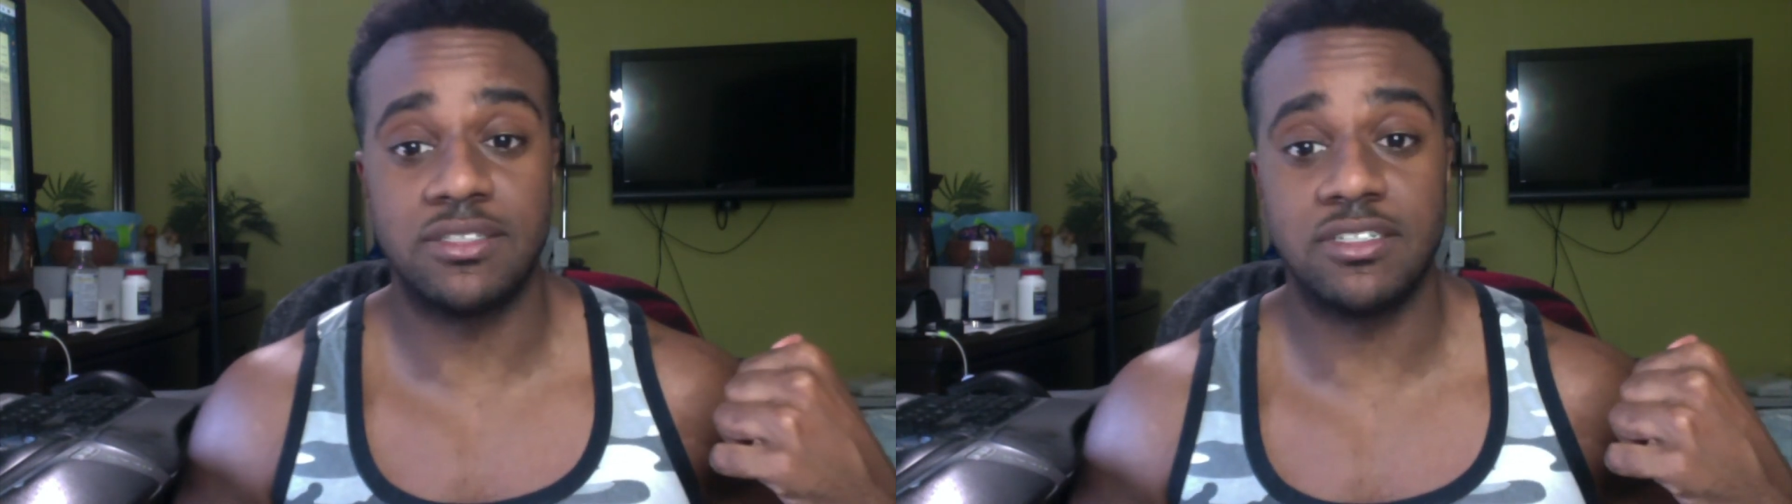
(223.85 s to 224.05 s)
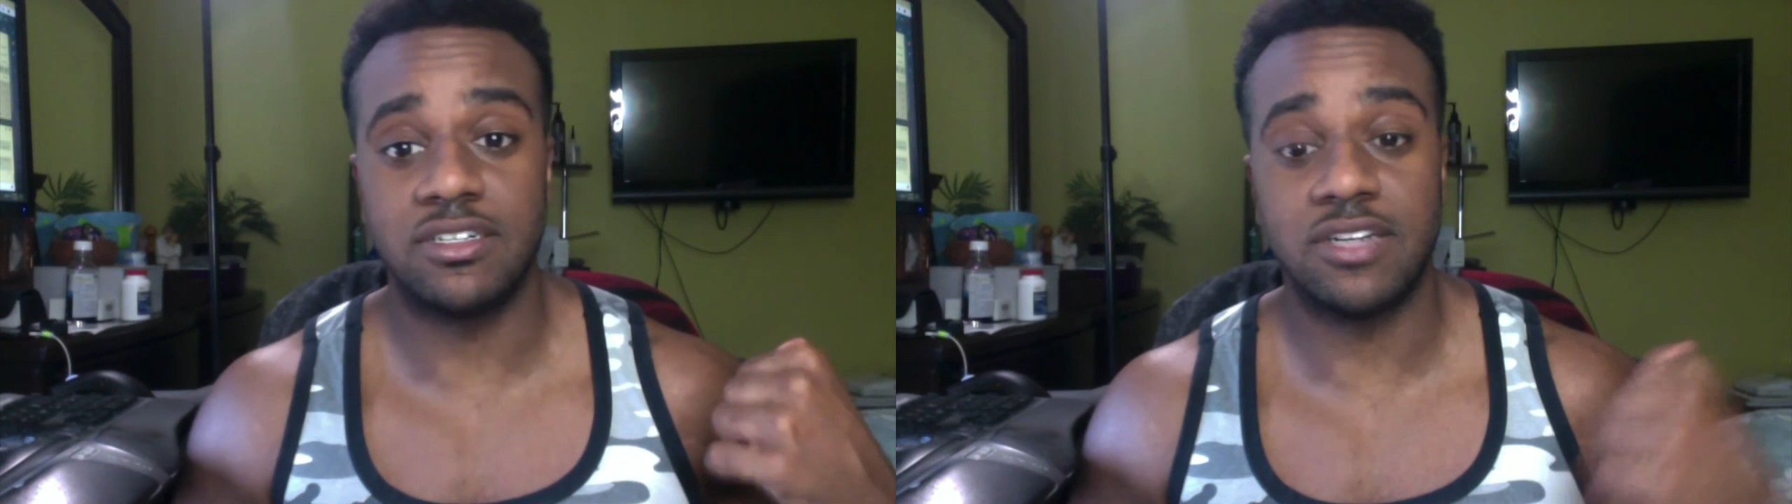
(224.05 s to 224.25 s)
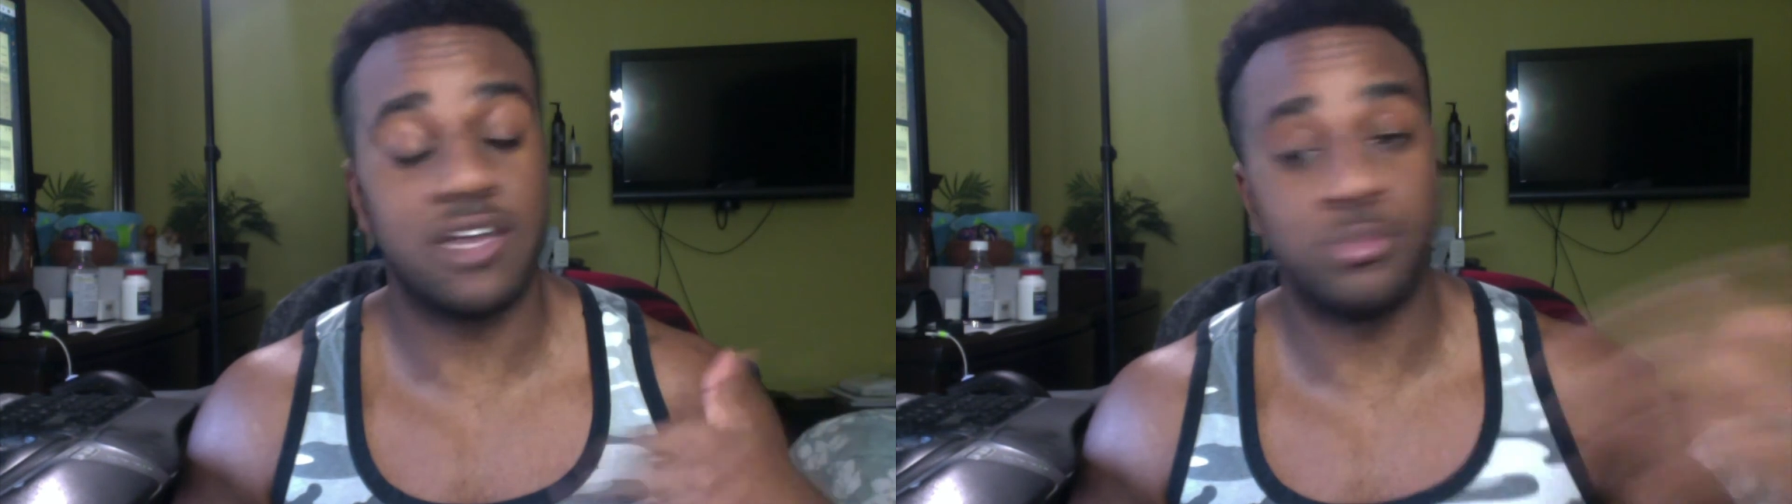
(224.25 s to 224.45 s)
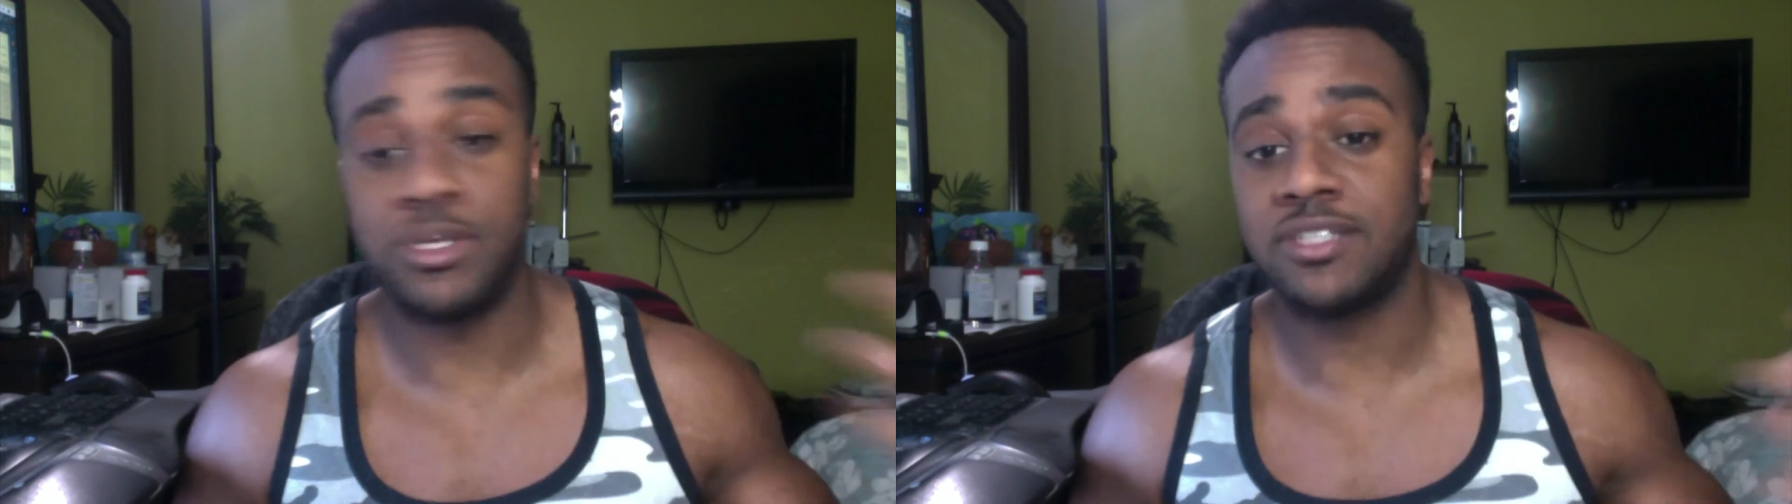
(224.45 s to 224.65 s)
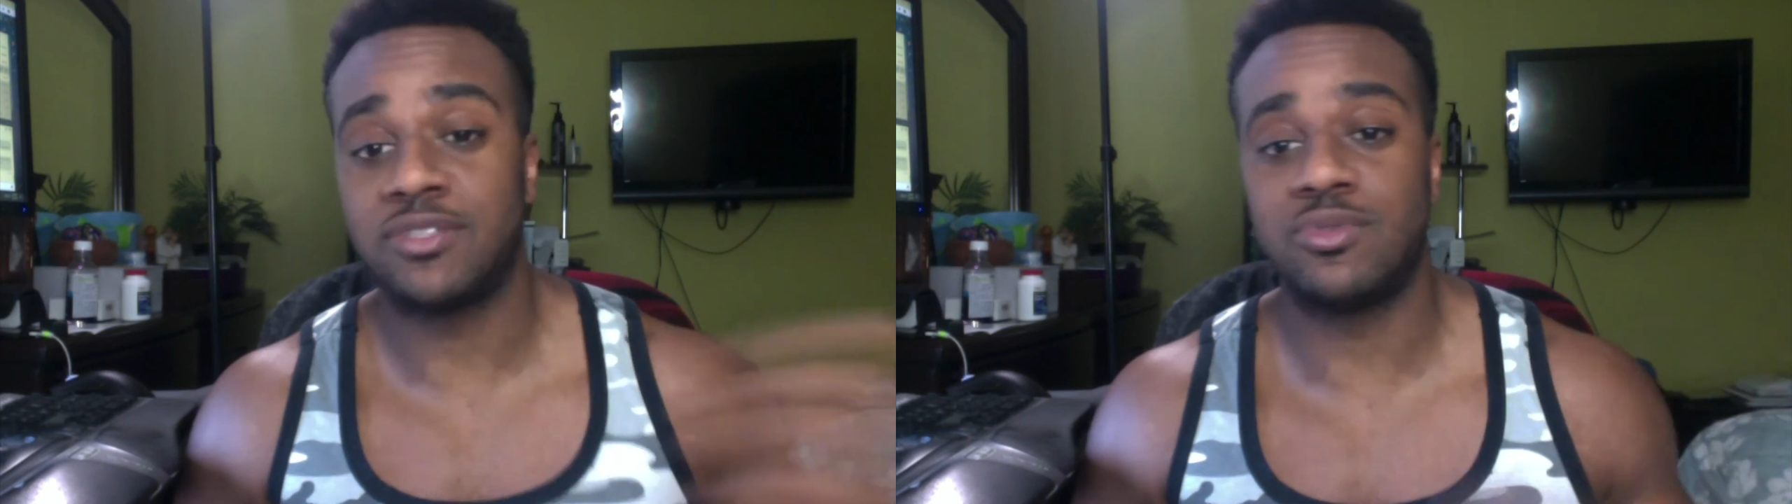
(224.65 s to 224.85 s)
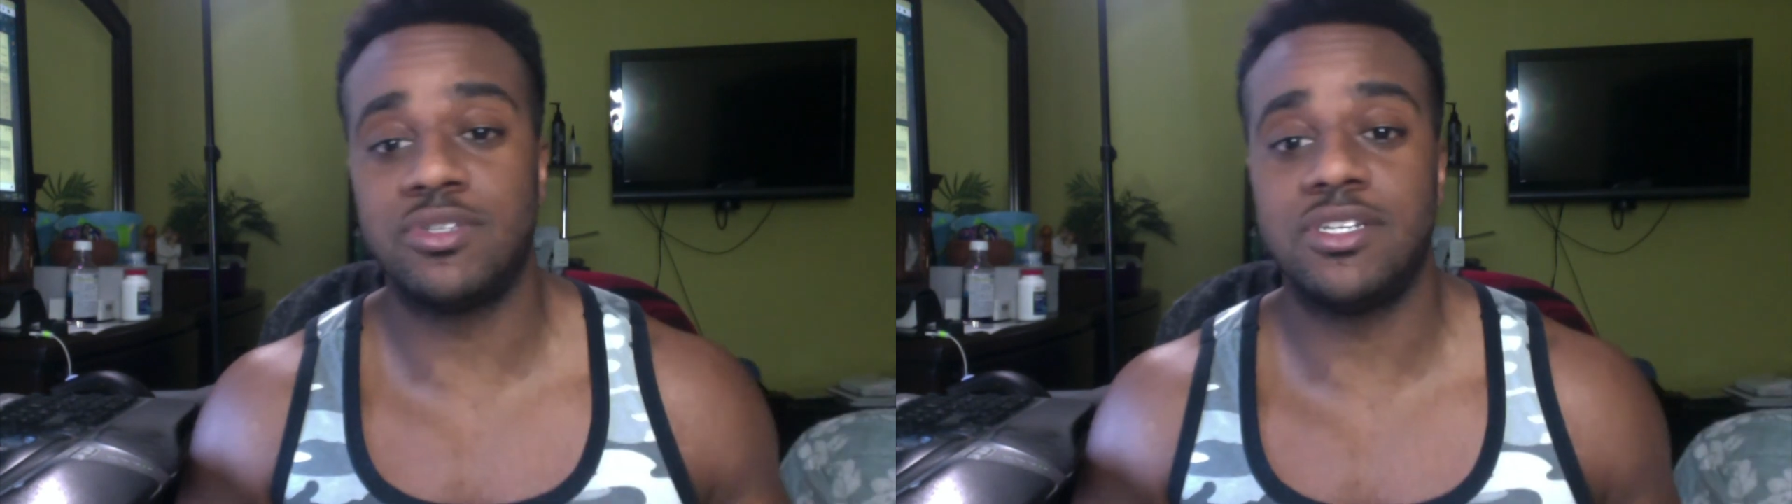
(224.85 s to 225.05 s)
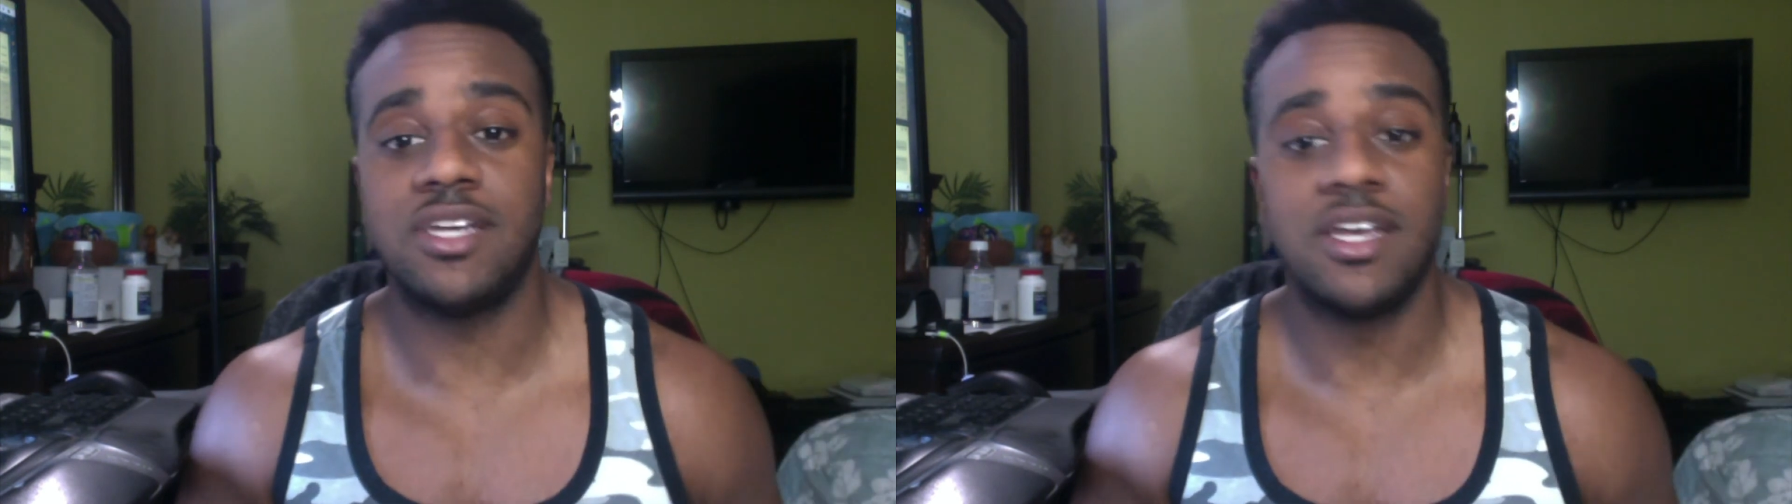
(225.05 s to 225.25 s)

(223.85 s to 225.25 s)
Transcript: there. I have a PS3.